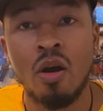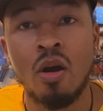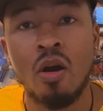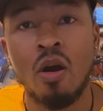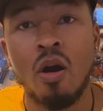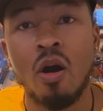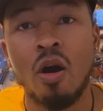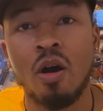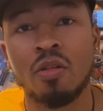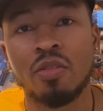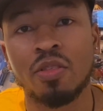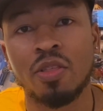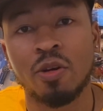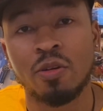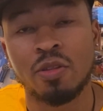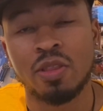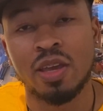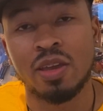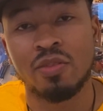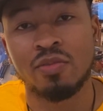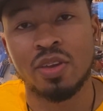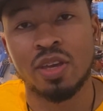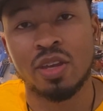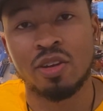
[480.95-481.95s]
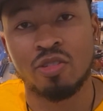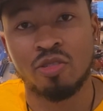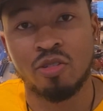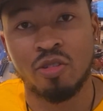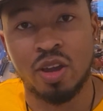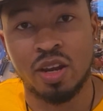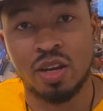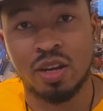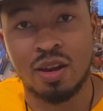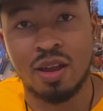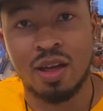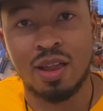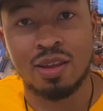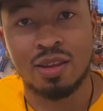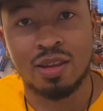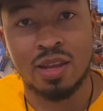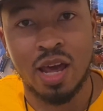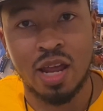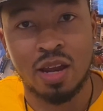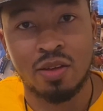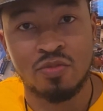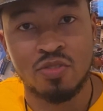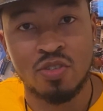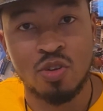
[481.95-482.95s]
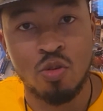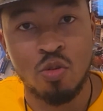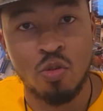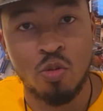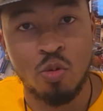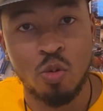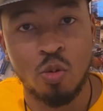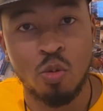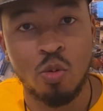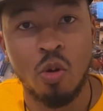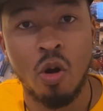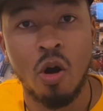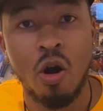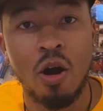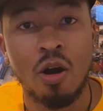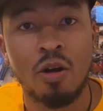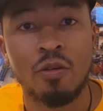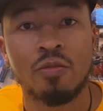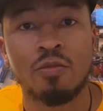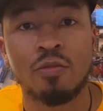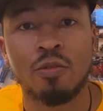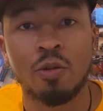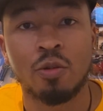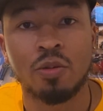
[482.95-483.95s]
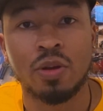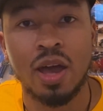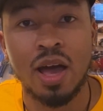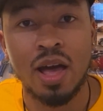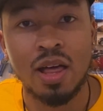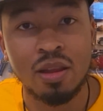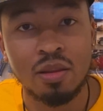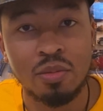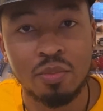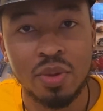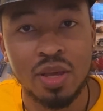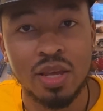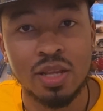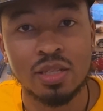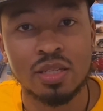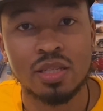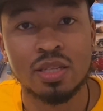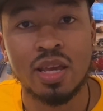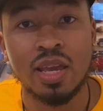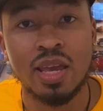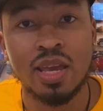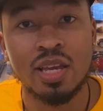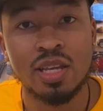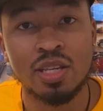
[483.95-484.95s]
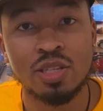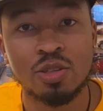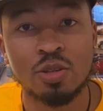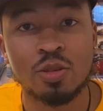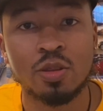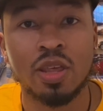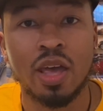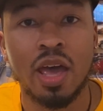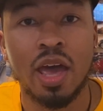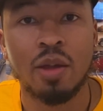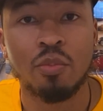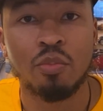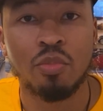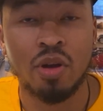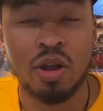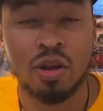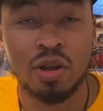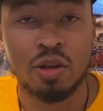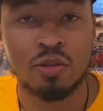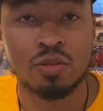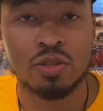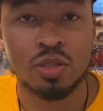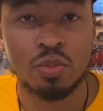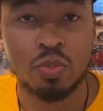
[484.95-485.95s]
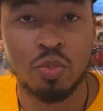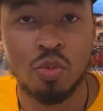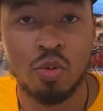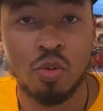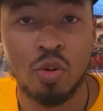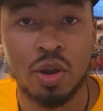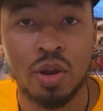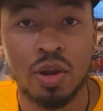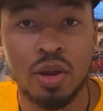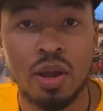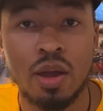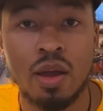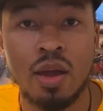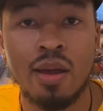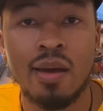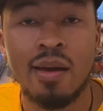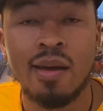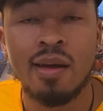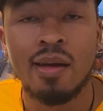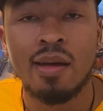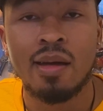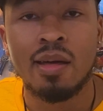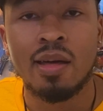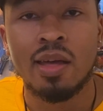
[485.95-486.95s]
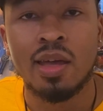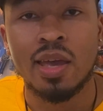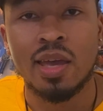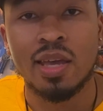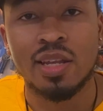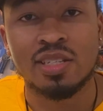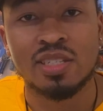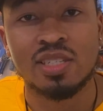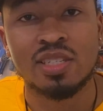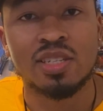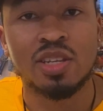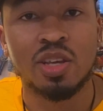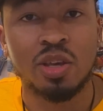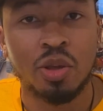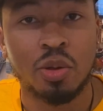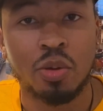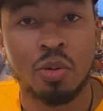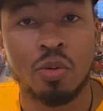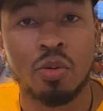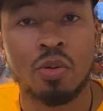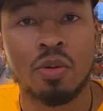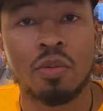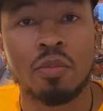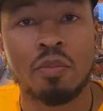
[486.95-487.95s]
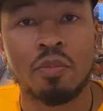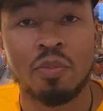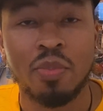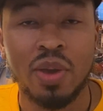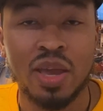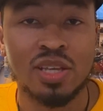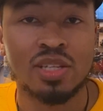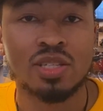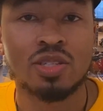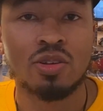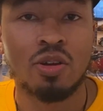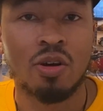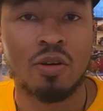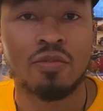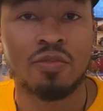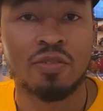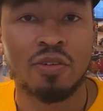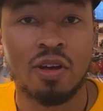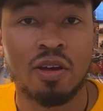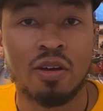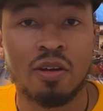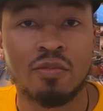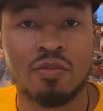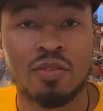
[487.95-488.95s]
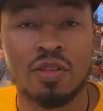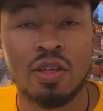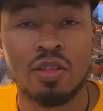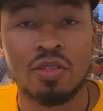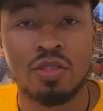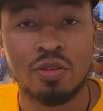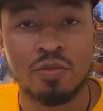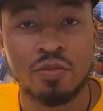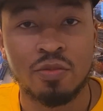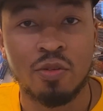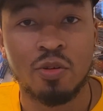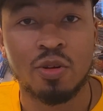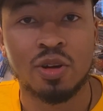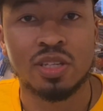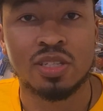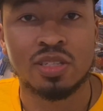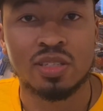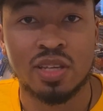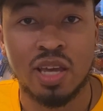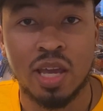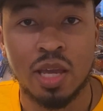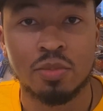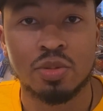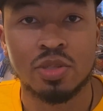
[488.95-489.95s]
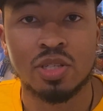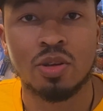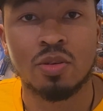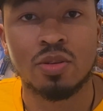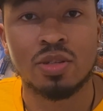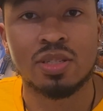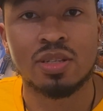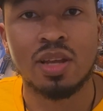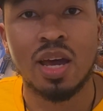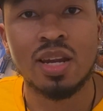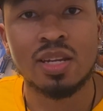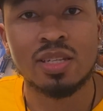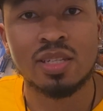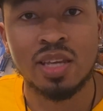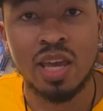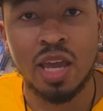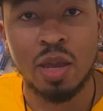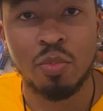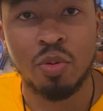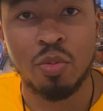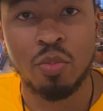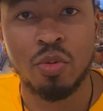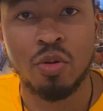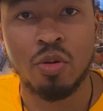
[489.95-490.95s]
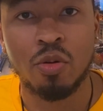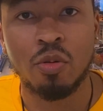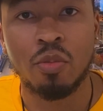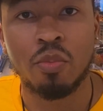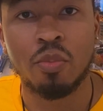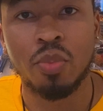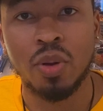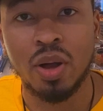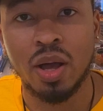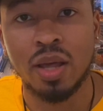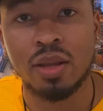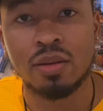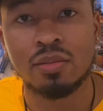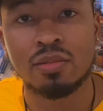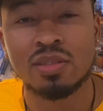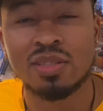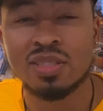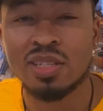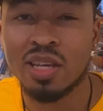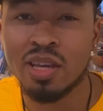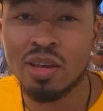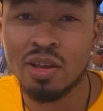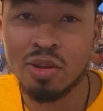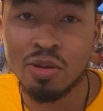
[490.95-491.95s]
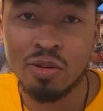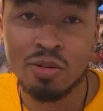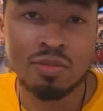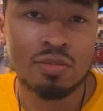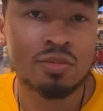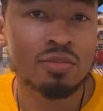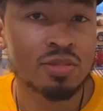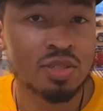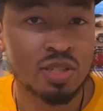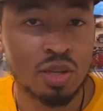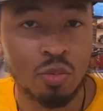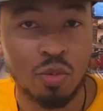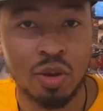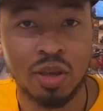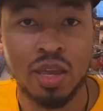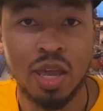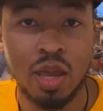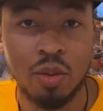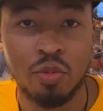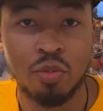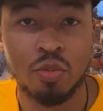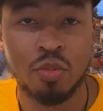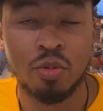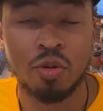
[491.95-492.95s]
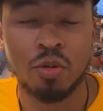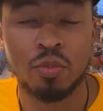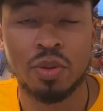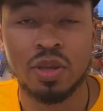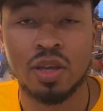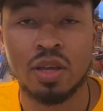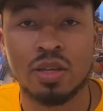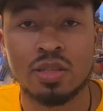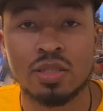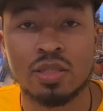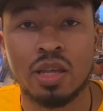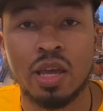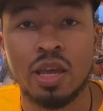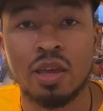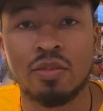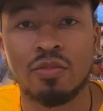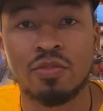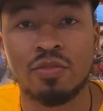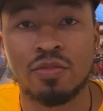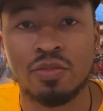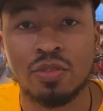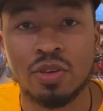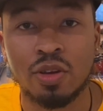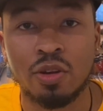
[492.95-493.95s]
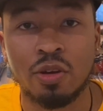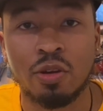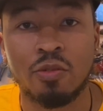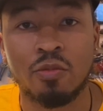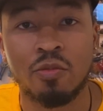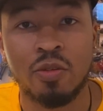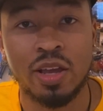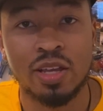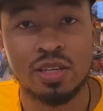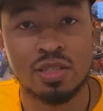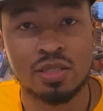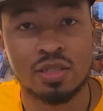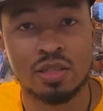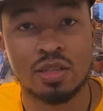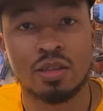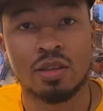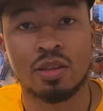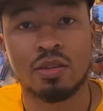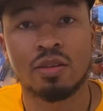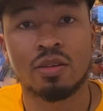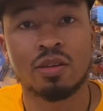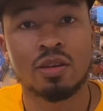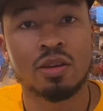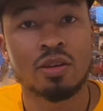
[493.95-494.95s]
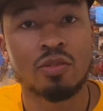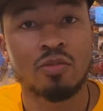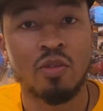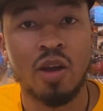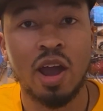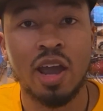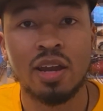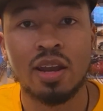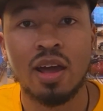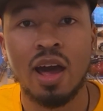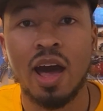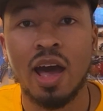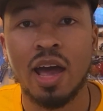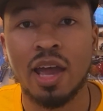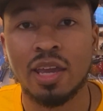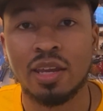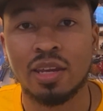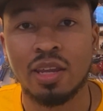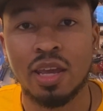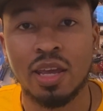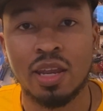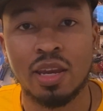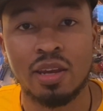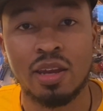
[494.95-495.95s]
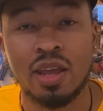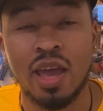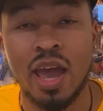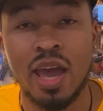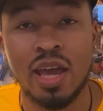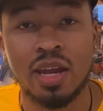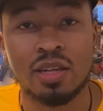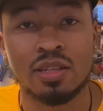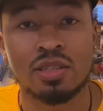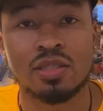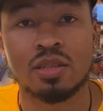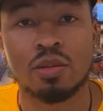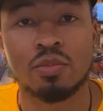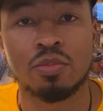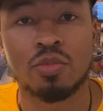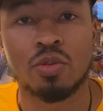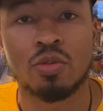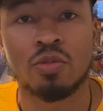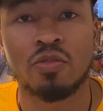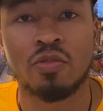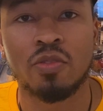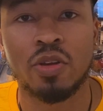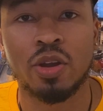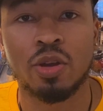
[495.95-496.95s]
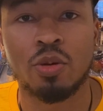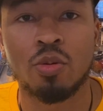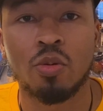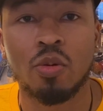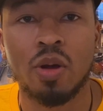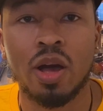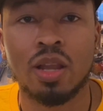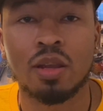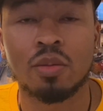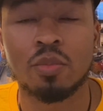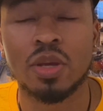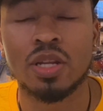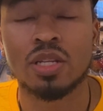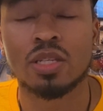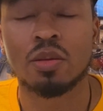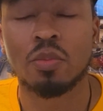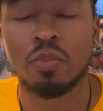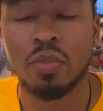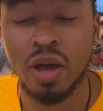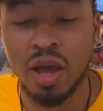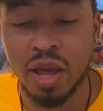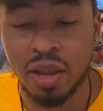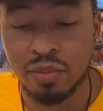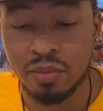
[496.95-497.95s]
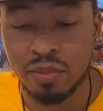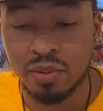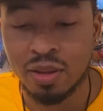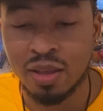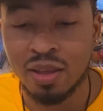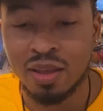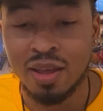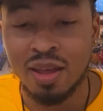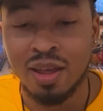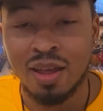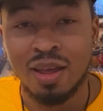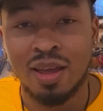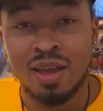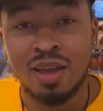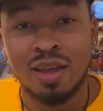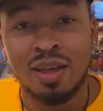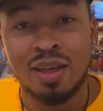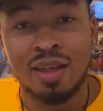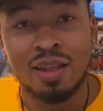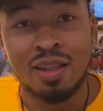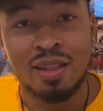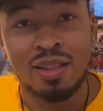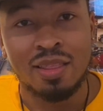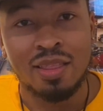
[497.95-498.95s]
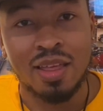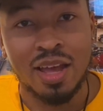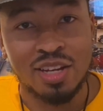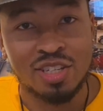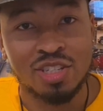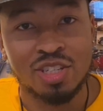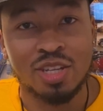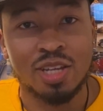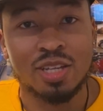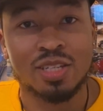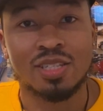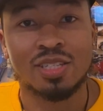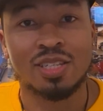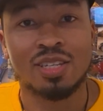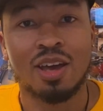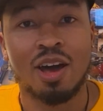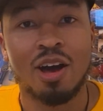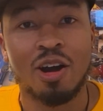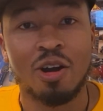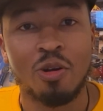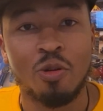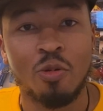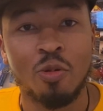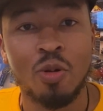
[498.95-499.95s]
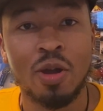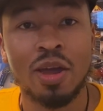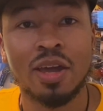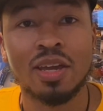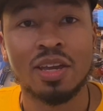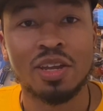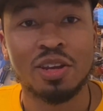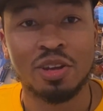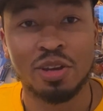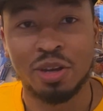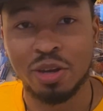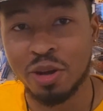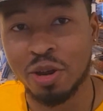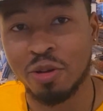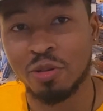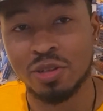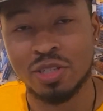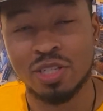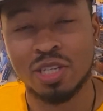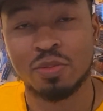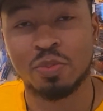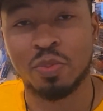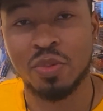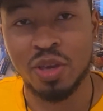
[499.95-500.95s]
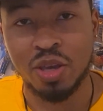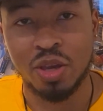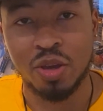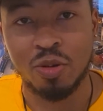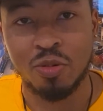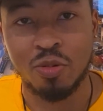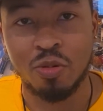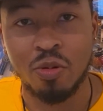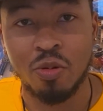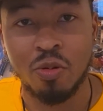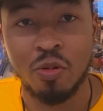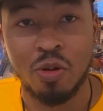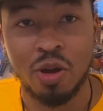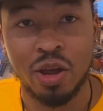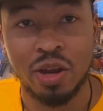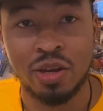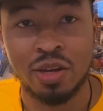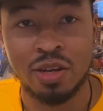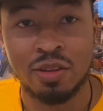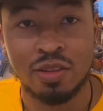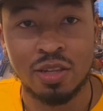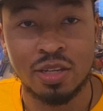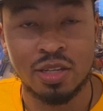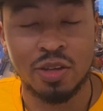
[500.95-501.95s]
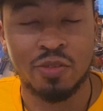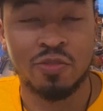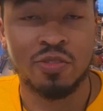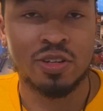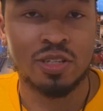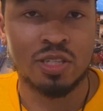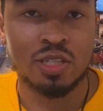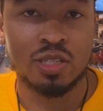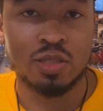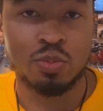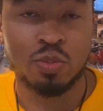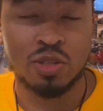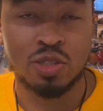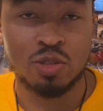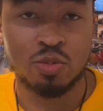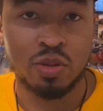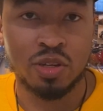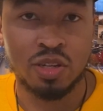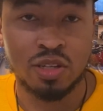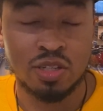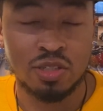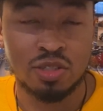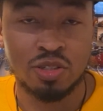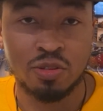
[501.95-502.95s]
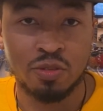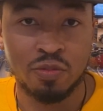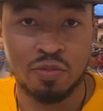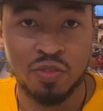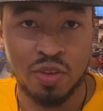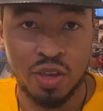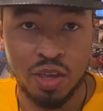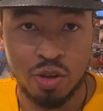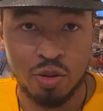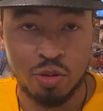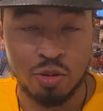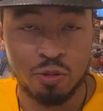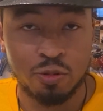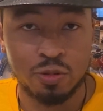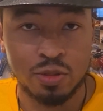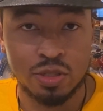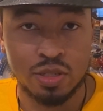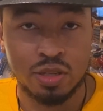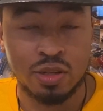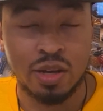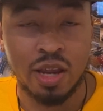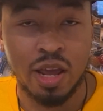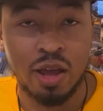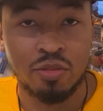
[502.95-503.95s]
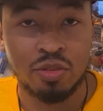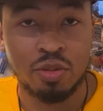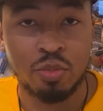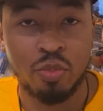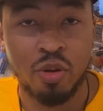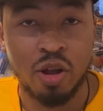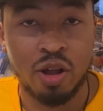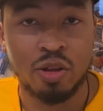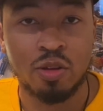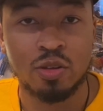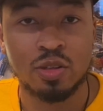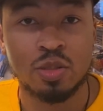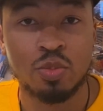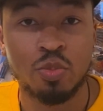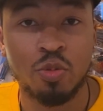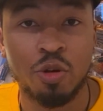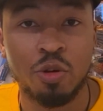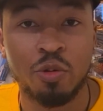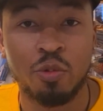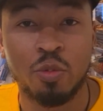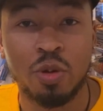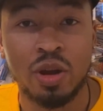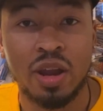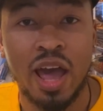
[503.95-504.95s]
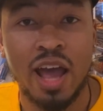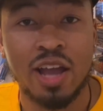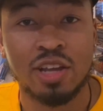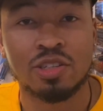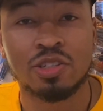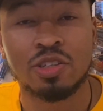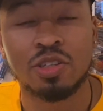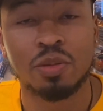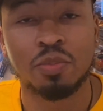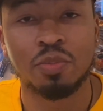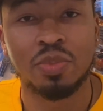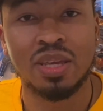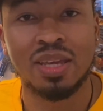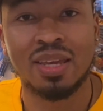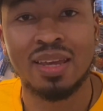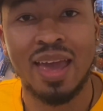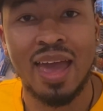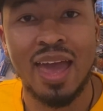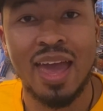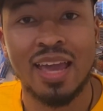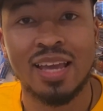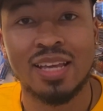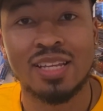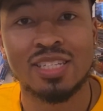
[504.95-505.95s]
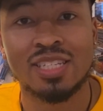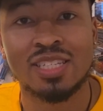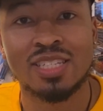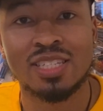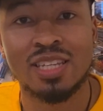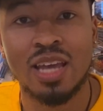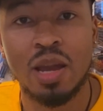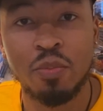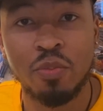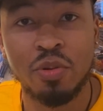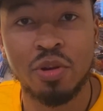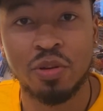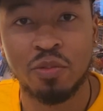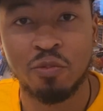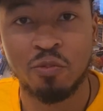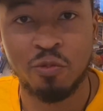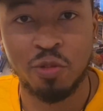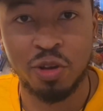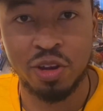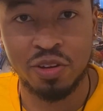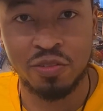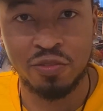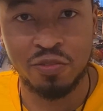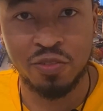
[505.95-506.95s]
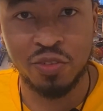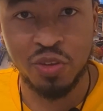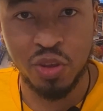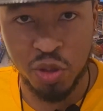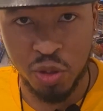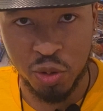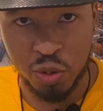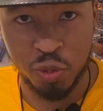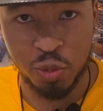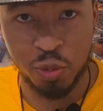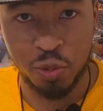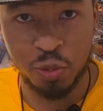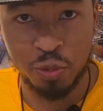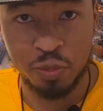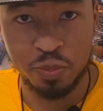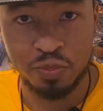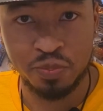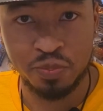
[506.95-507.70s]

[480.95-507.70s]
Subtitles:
Although they've integrated a lot of cool off-road elements into that Bronco Sport, it's still based off of the Ford Escape. So it's not as capable, but still somewhat capable because they've, raised the ride height and added some very cool elements. But that's just a quick nerd spiel on the differences between the two vehicles. Now, the Bronco Sport would actually be a separate review